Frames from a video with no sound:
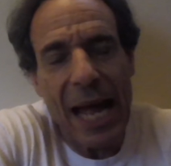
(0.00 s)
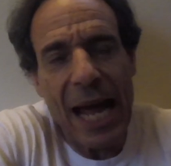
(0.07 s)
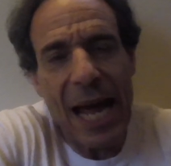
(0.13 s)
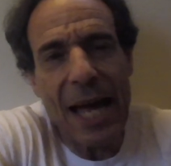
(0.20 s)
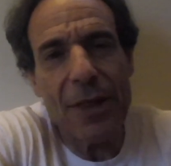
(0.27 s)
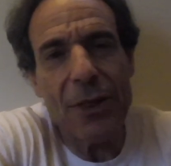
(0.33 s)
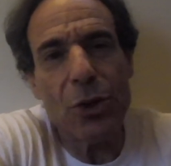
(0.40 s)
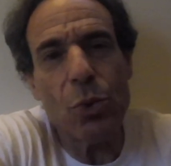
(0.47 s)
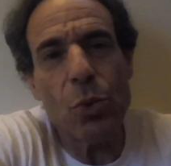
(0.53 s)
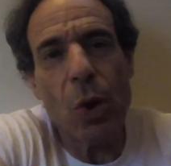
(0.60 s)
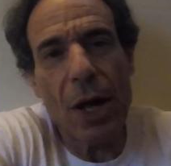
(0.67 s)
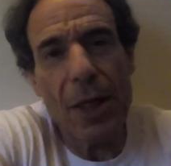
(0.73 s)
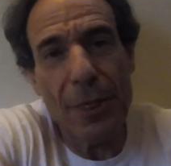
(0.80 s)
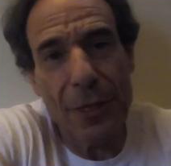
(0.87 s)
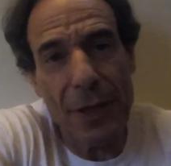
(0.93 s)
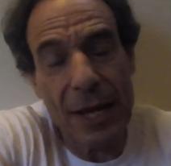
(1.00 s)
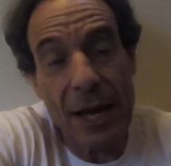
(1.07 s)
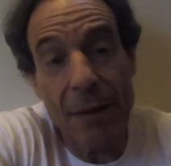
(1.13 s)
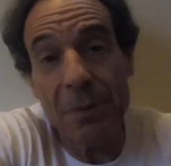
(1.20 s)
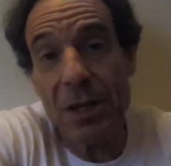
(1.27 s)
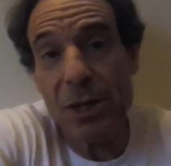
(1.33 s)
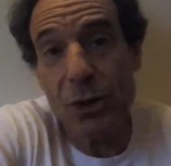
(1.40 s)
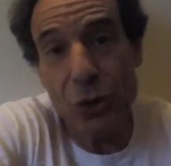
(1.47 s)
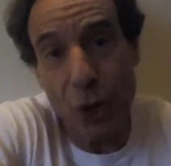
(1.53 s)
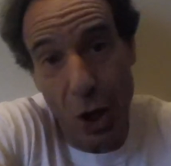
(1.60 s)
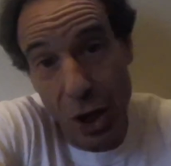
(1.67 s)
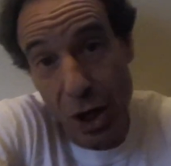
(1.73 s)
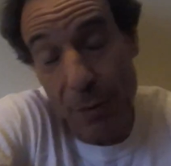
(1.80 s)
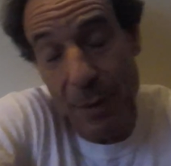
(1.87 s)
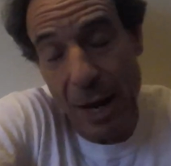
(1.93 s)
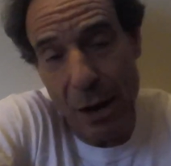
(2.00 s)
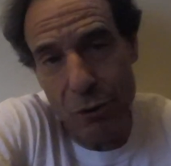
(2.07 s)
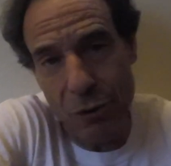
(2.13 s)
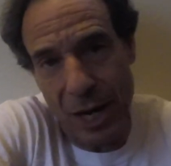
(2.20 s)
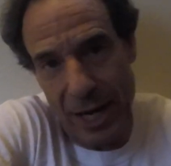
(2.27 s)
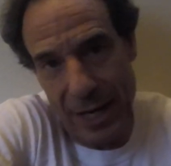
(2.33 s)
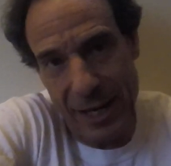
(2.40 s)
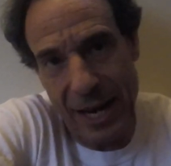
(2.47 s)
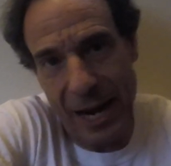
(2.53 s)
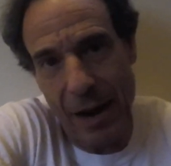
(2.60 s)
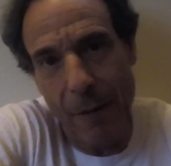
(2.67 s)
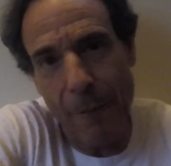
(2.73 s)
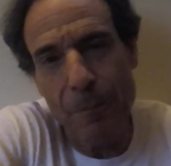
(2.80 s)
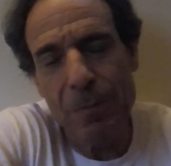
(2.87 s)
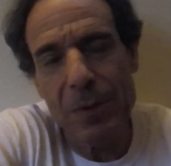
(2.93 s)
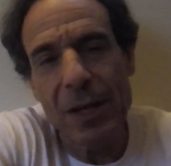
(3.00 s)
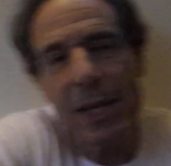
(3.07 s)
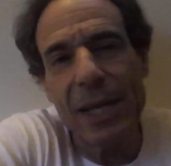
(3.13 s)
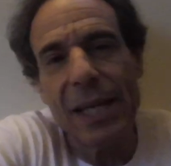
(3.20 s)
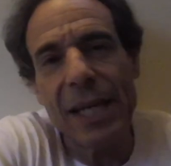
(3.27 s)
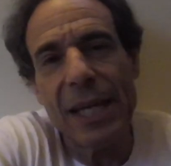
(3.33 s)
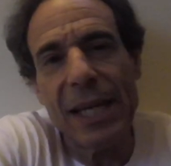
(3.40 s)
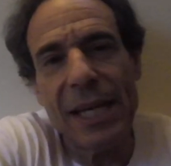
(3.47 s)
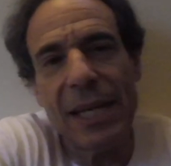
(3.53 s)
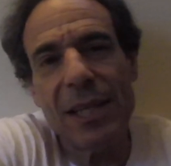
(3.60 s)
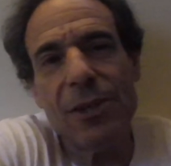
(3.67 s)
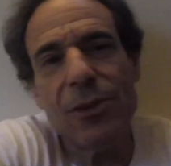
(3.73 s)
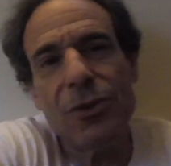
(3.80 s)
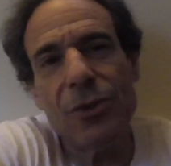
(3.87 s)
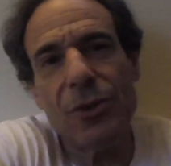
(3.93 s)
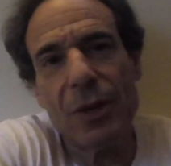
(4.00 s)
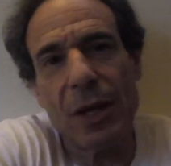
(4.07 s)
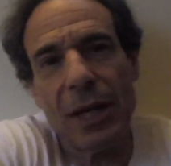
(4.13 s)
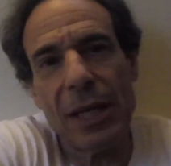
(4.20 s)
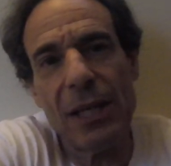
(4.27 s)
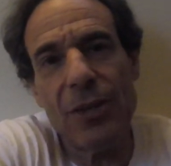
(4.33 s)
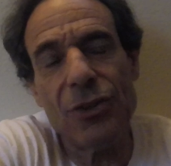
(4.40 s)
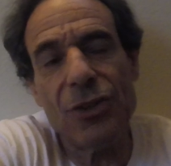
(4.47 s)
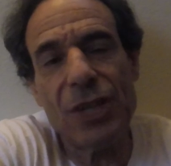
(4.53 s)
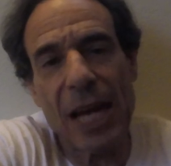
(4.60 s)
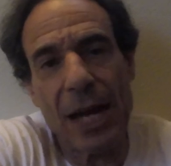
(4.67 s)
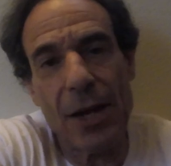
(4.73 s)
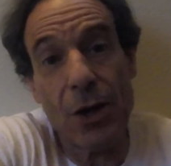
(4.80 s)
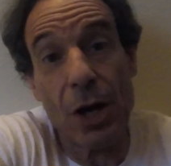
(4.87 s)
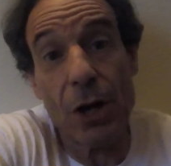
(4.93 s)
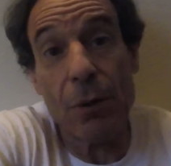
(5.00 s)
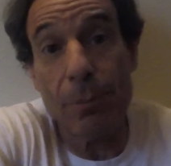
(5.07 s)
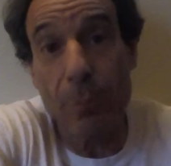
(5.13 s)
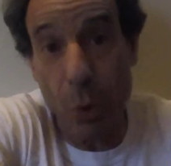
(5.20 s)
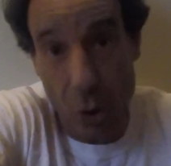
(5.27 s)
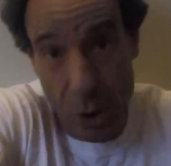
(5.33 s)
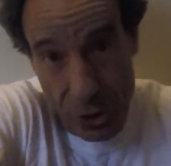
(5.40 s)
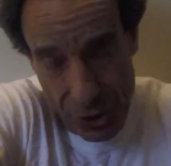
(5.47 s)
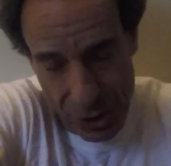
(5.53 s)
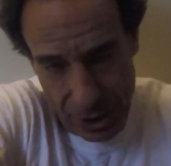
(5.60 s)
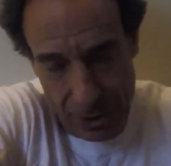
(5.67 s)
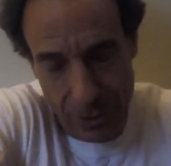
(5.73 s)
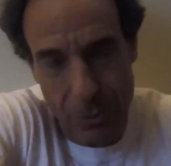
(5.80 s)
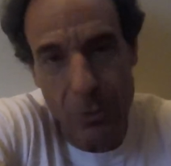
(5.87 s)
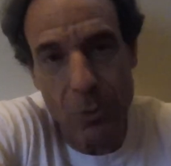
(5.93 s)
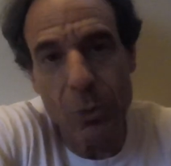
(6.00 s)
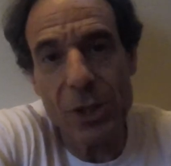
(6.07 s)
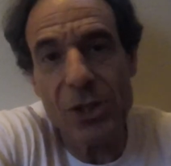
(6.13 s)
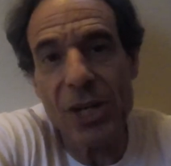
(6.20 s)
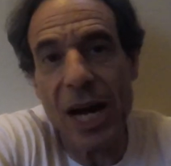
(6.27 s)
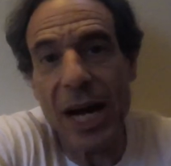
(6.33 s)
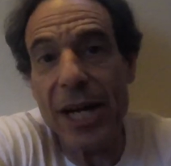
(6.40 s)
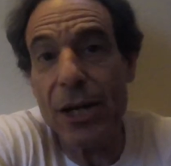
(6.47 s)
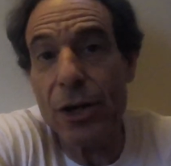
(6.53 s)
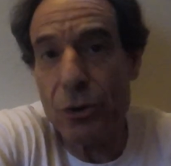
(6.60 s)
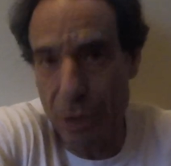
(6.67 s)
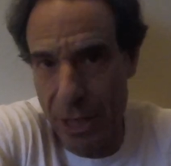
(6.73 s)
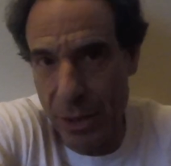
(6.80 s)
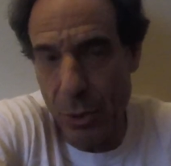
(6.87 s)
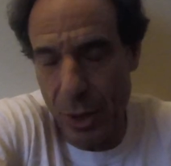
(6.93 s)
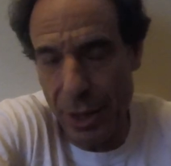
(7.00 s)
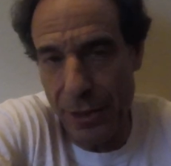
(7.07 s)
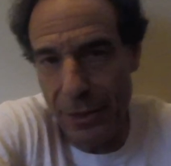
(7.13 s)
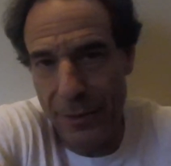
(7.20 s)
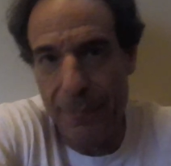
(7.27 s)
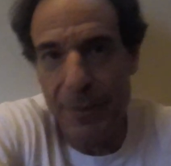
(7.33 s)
And the one thing I'm going to talk about right now is his stand on abortion, which I agree with.